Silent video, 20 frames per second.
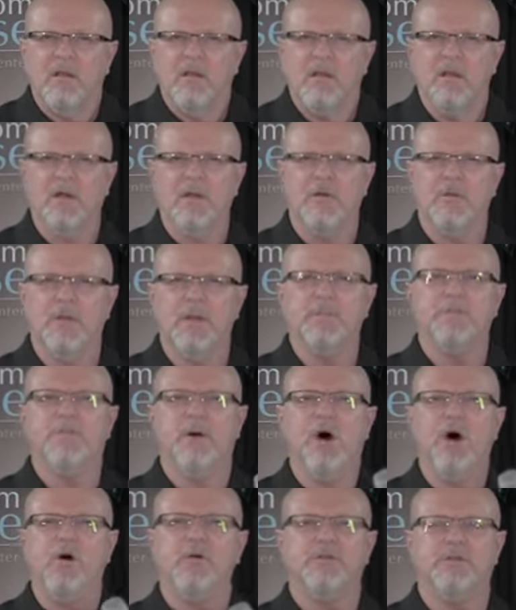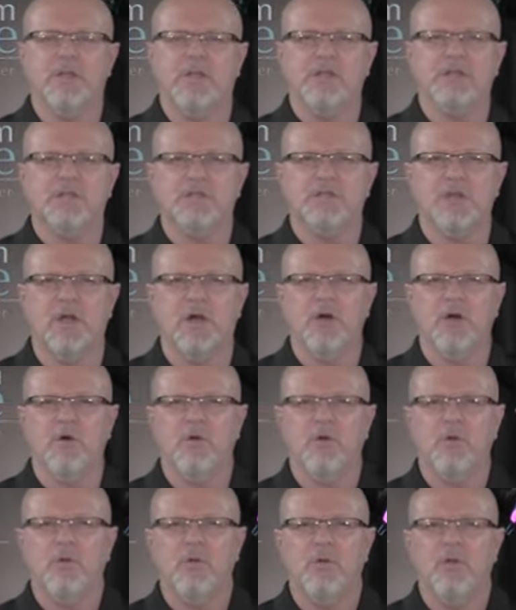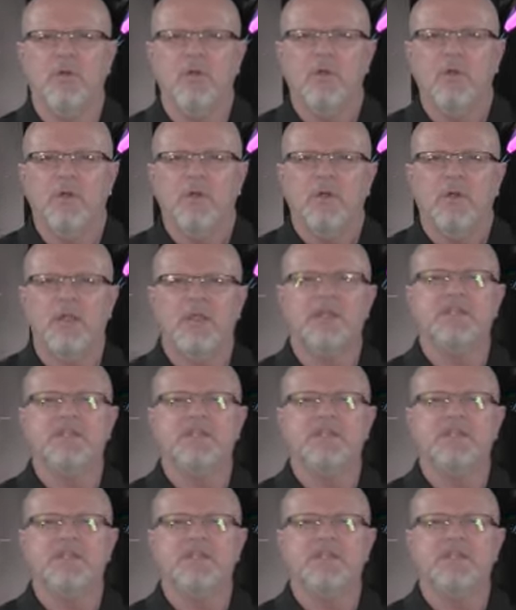When Paul did so, he